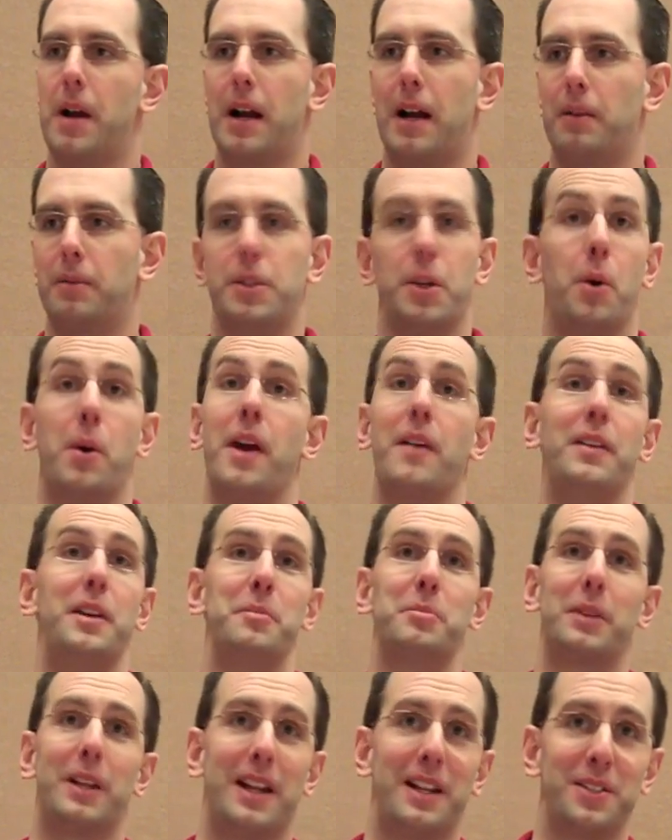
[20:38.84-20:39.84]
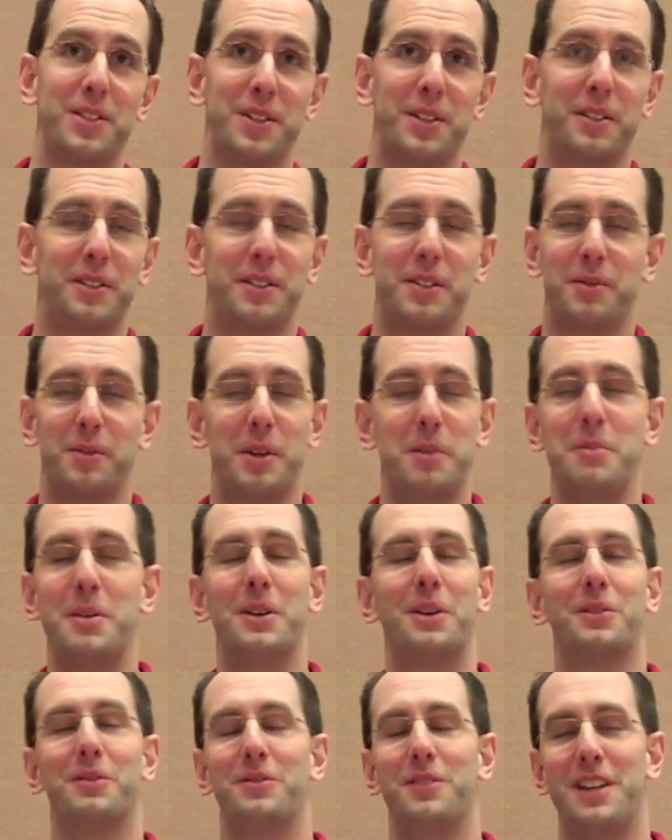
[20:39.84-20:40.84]
We don't have any plans to
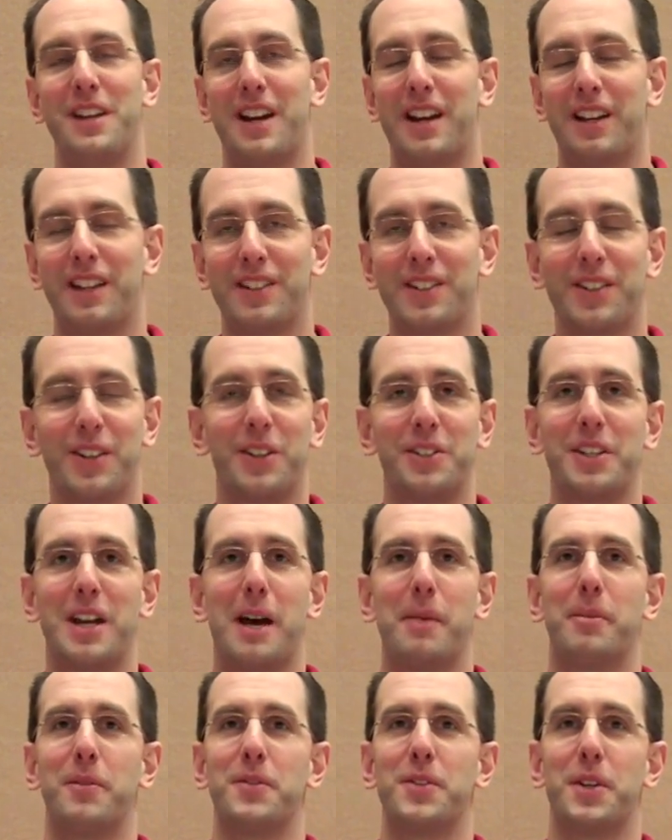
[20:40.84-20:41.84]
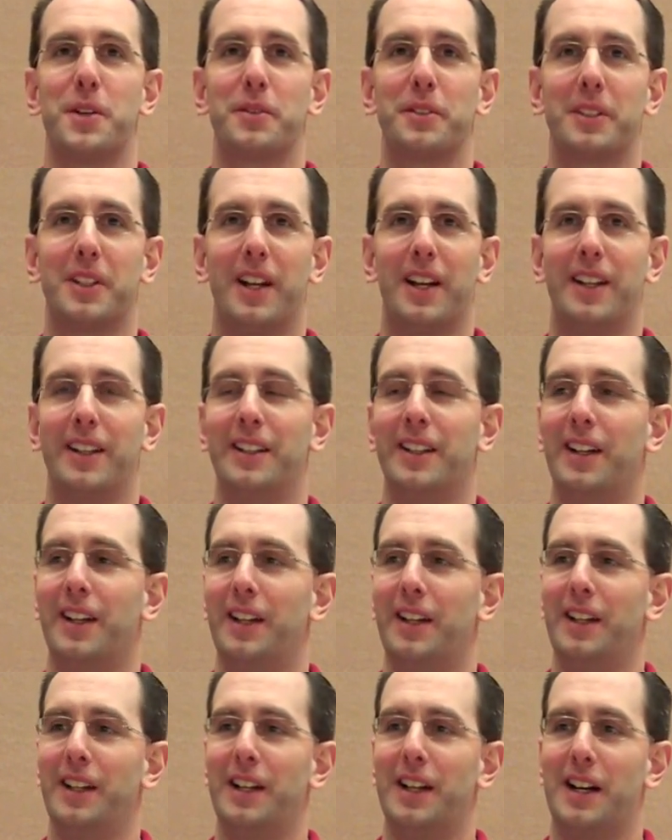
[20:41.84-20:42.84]
rebuild VS on top of Silverlight.
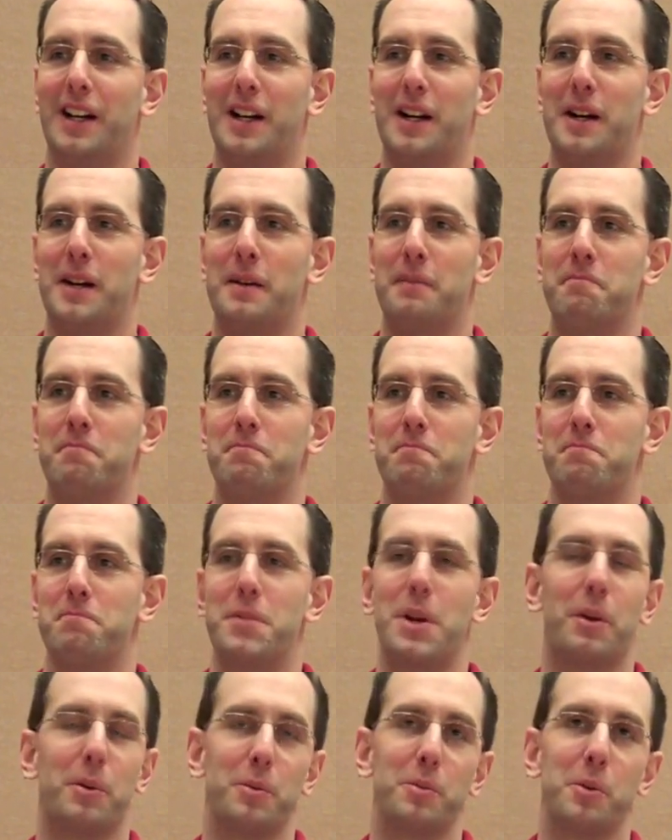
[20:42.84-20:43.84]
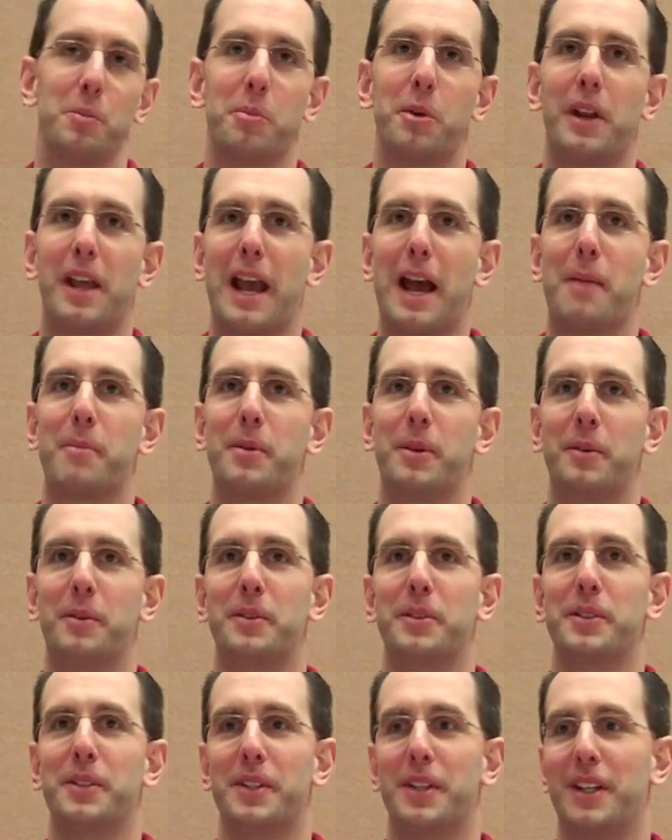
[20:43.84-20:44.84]
We're pretty happy
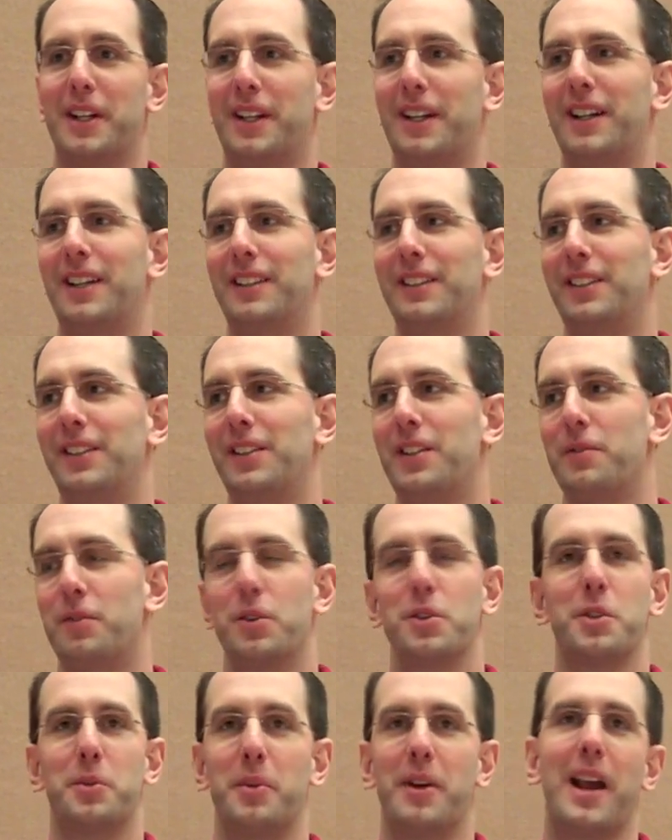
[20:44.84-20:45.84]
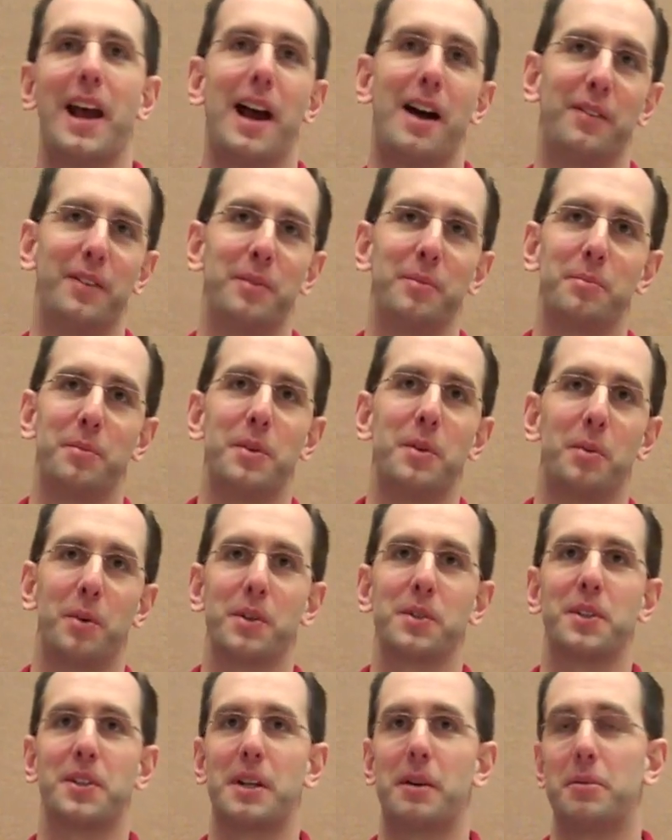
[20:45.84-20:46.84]
with the version we have that
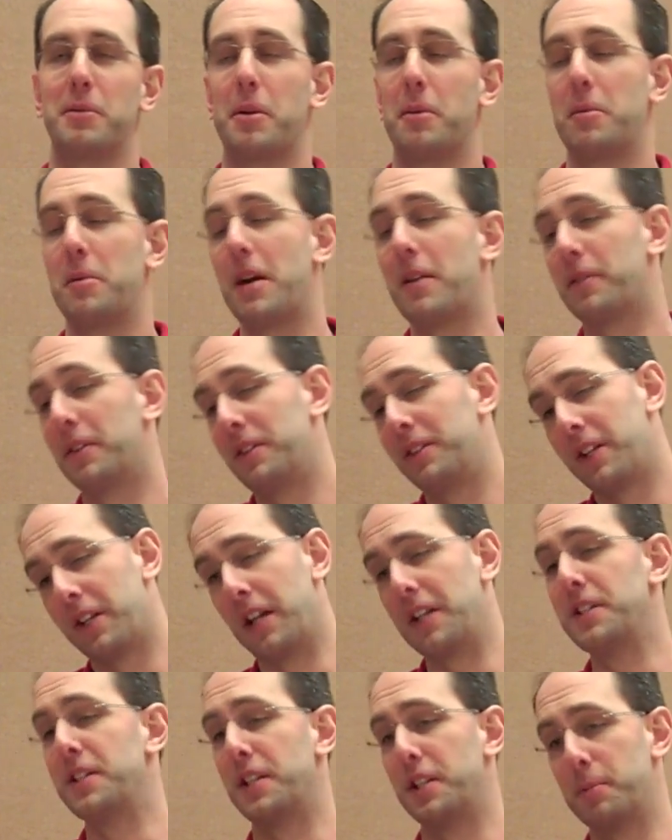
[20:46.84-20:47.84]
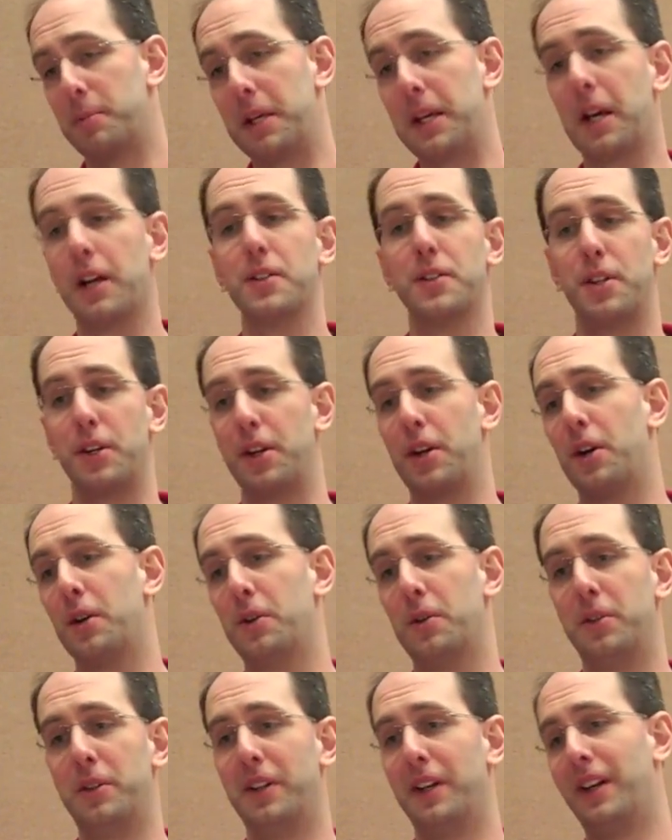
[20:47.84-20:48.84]
works on top of WPF. And the nice thing is because the
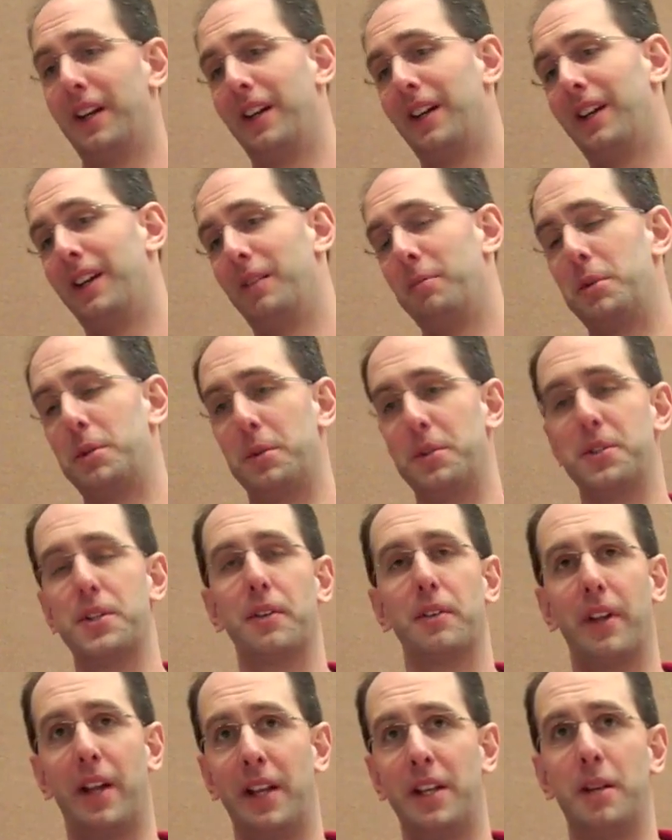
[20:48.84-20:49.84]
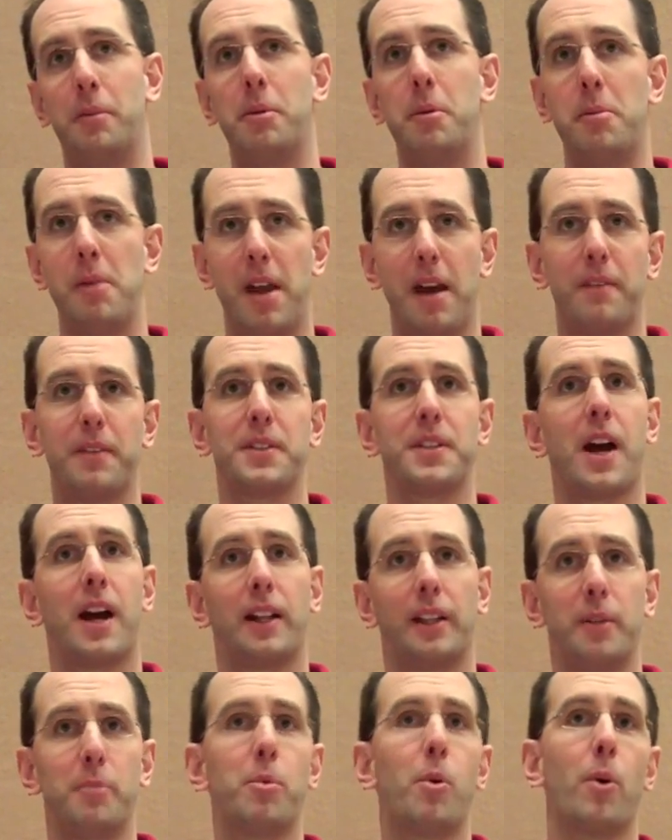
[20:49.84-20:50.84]
code between Silverlight and WPF is
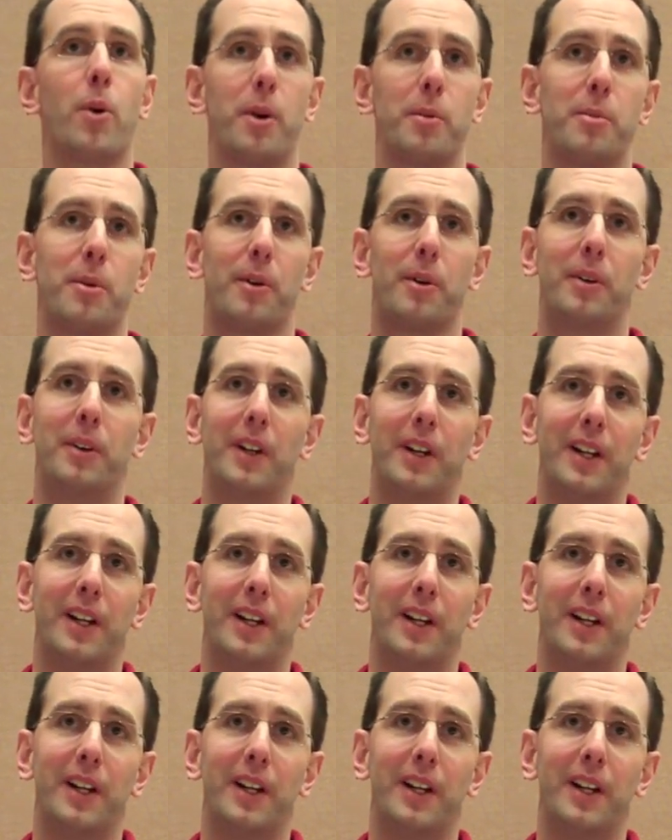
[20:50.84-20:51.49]
highly portable,